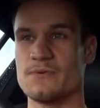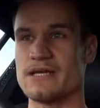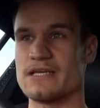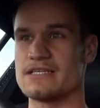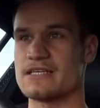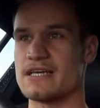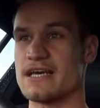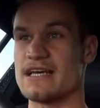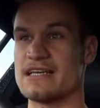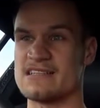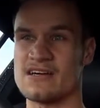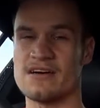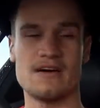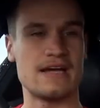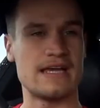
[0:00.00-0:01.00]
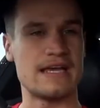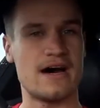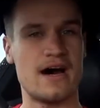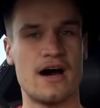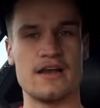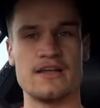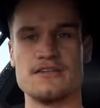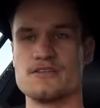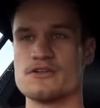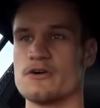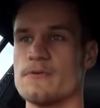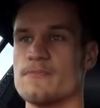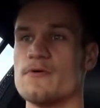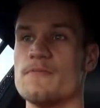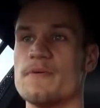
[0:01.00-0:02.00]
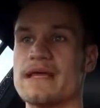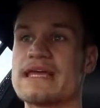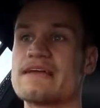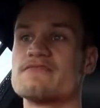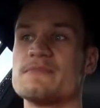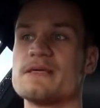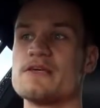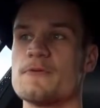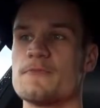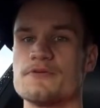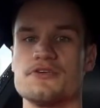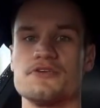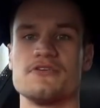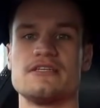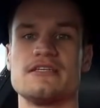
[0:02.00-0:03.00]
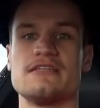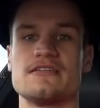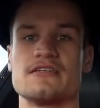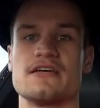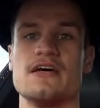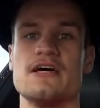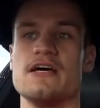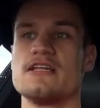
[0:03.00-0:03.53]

which is highly unenjoyable, but it gives me the opportunity to